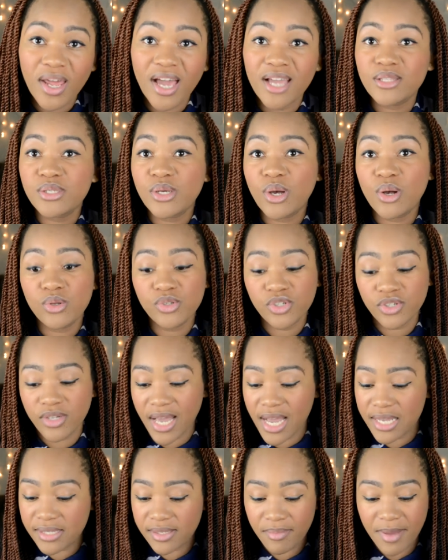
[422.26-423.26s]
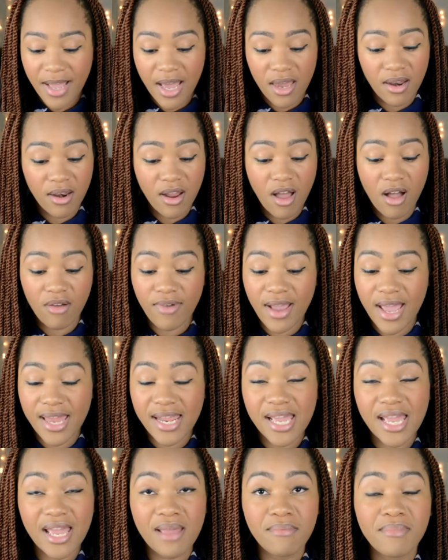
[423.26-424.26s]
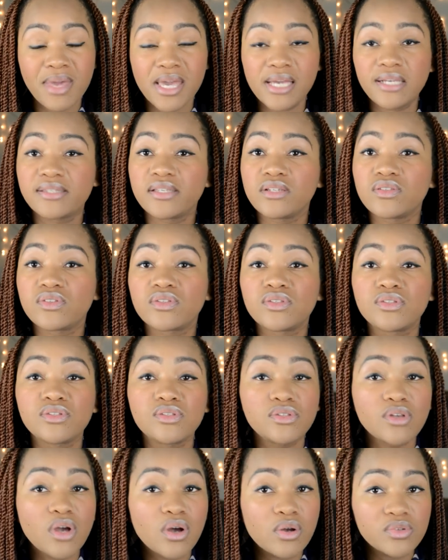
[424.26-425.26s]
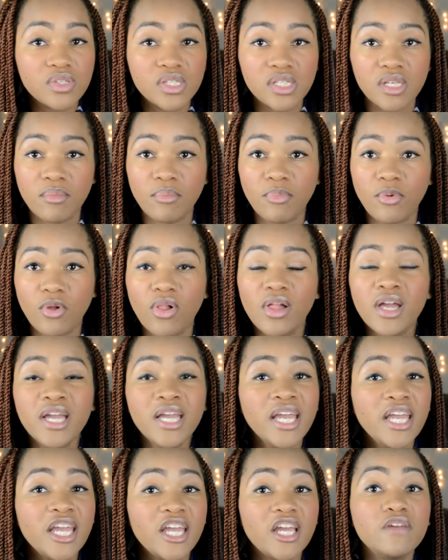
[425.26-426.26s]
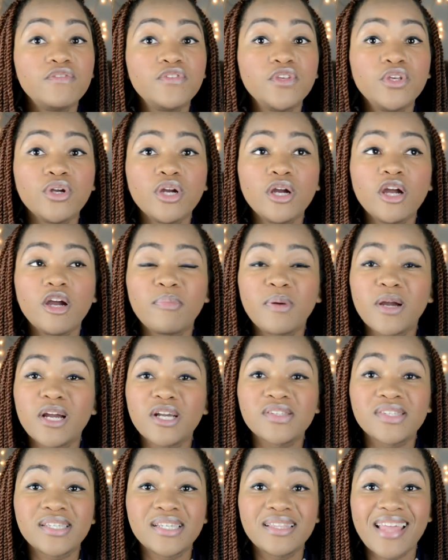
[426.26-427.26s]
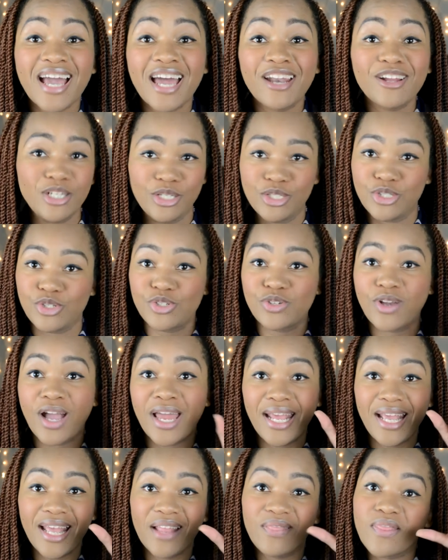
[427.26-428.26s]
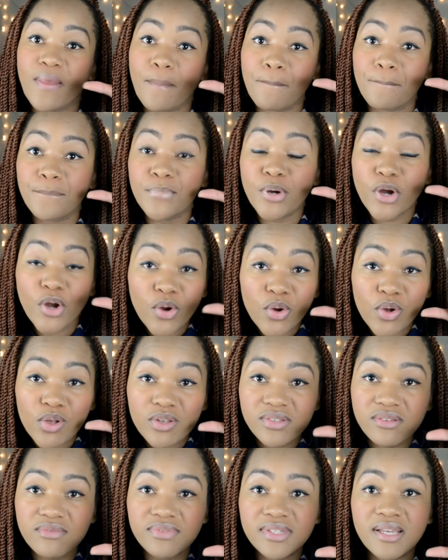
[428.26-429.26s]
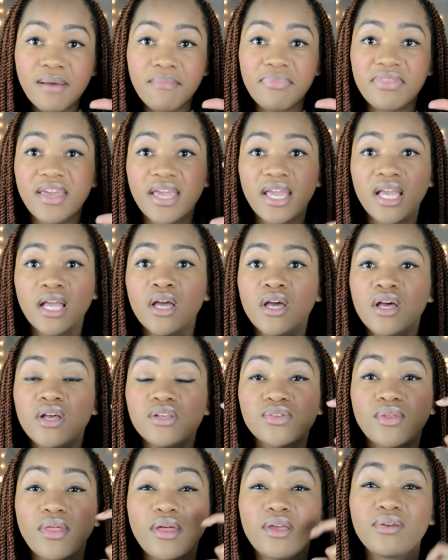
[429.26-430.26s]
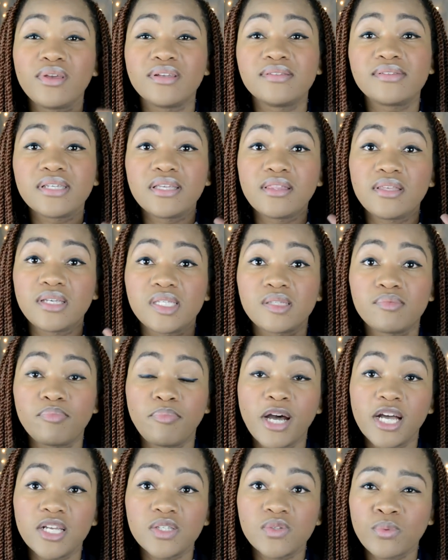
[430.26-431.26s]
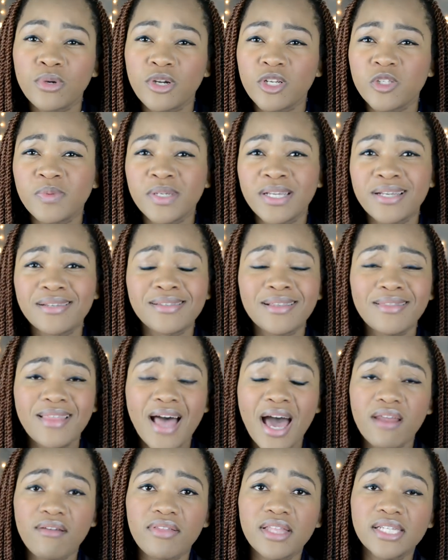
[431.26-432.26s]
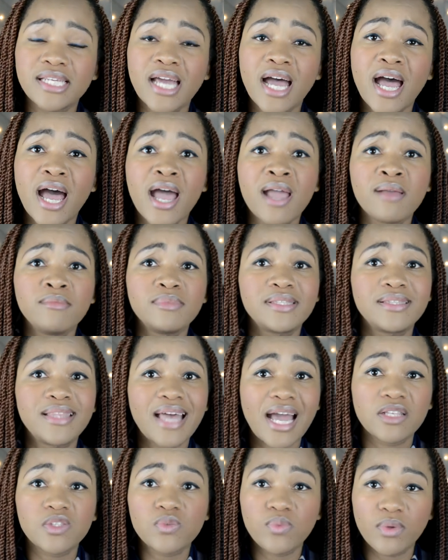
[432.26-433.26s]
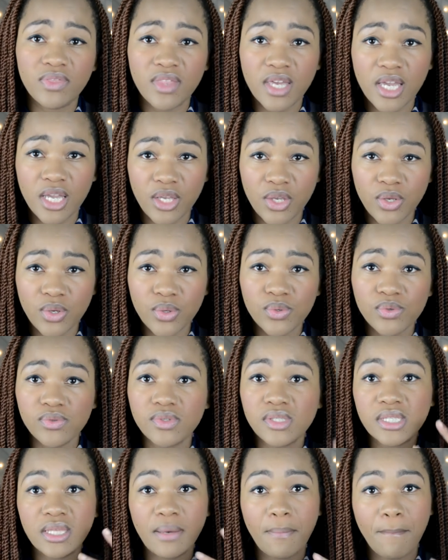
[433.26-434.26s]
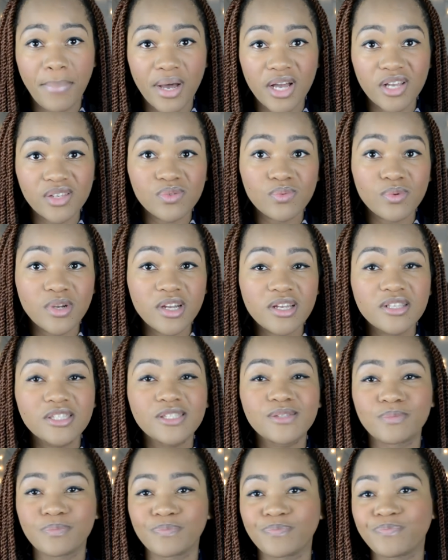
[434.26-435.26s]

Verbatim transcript: I told you guys about it already. It makes it so simple. If you're a person that you're just trying to get the pearls of something so that you can see these buzzwords, because a lot of the times that's what they use, the buzzwords,